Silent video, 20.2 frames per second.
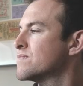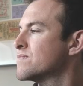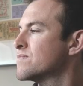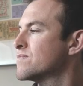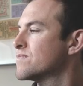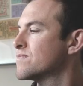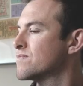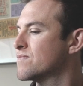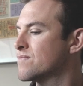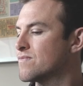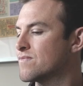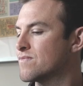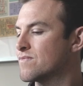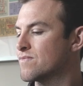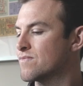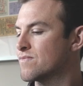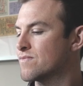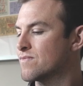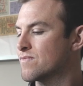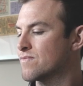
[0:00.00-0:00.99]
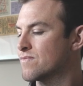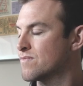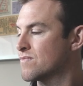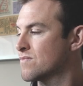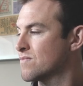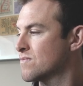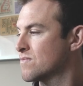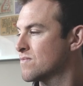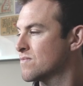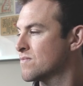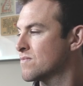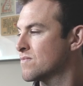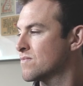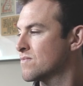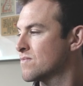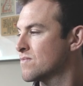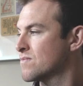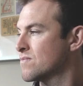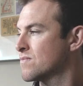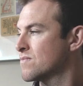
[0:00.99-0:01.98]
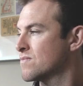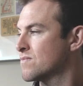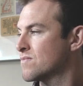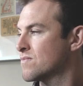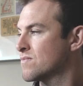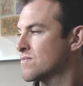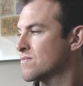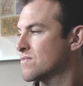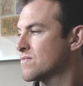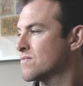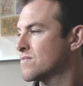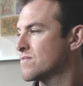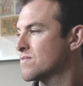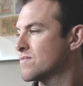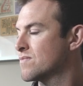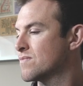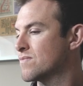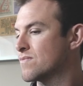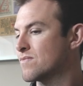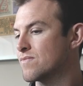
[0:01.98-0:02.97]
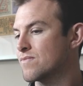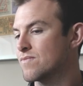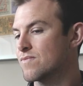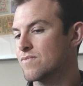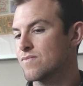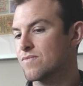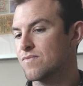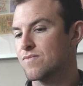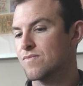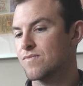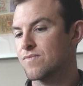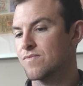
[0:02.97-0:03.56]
This person isn't speaking.